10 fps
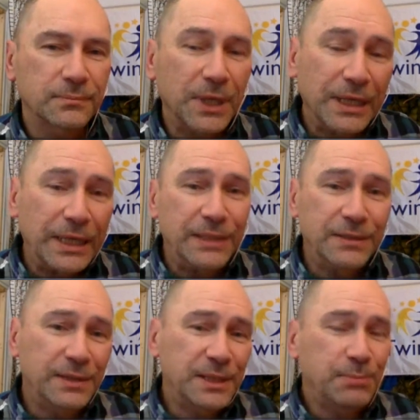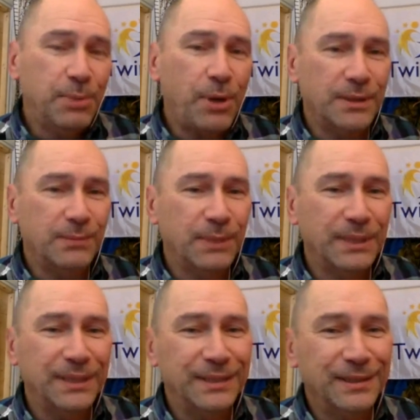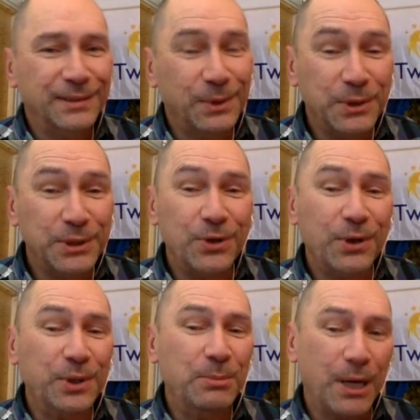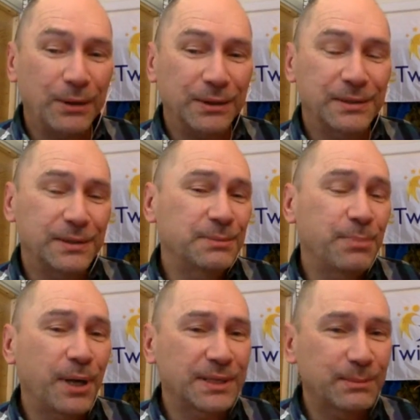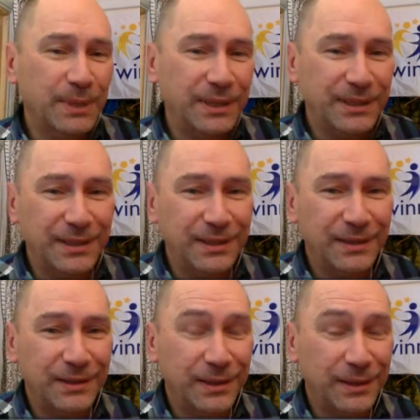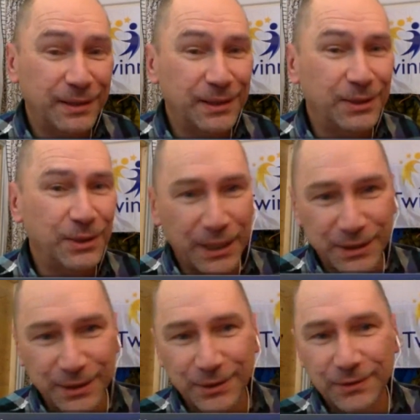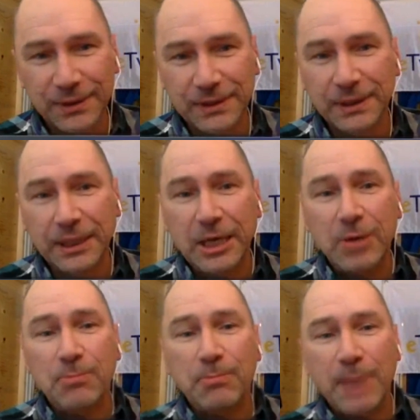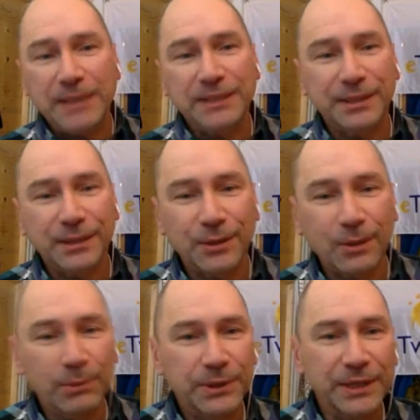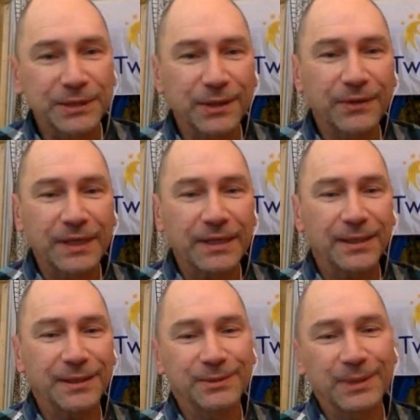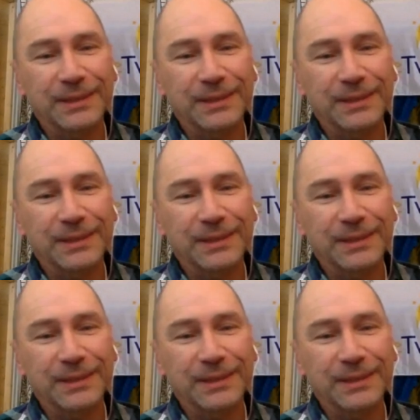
Is this possibly what you're talking about? Is this possibly the connection to this magical computational thinking as well?